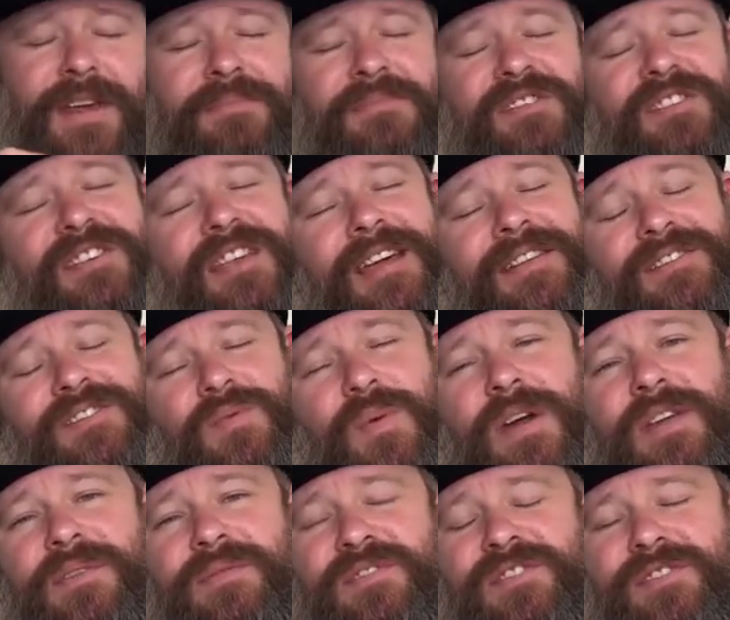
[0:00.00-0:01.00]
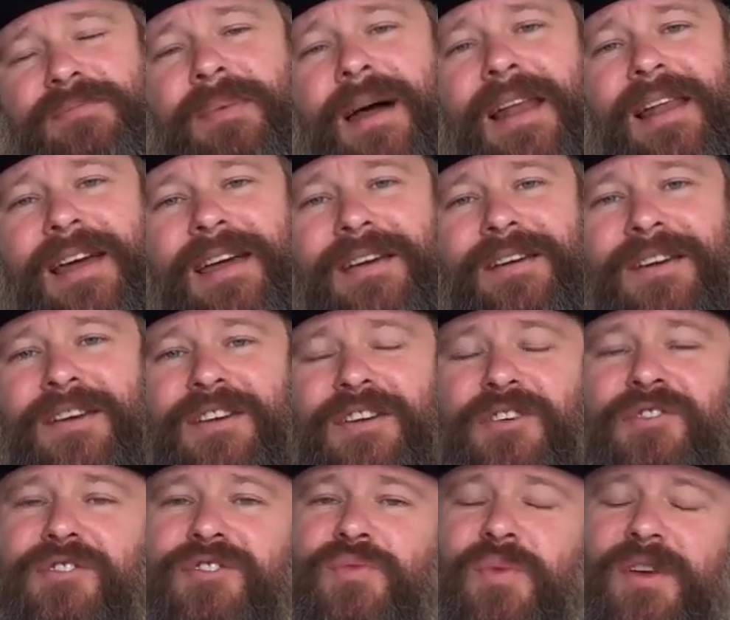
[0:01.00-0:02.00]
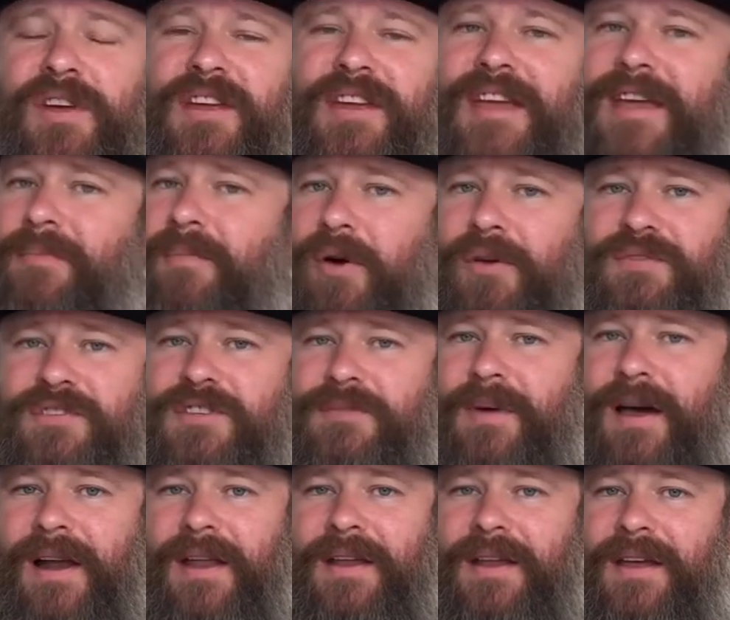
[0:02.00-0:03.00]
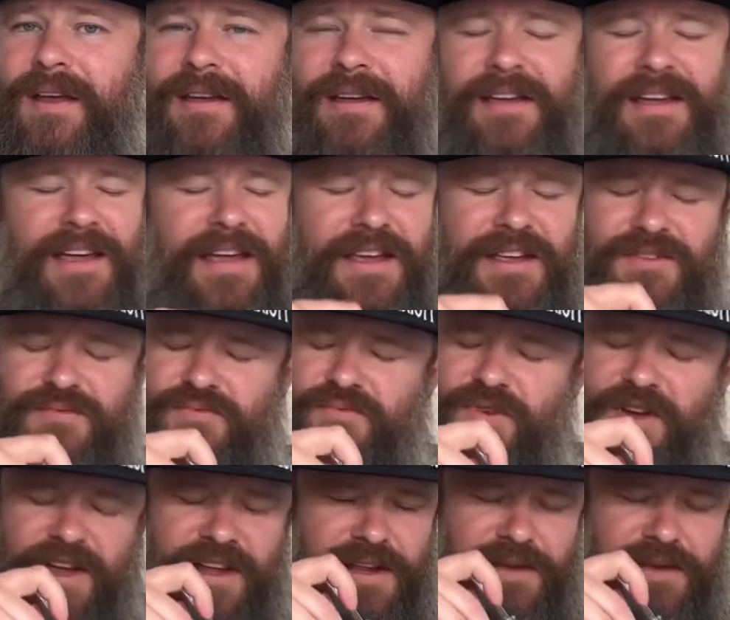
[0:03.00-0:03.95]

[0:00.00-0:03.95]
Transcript: scents where you smell it, you just want to keep on smelling it. It is really,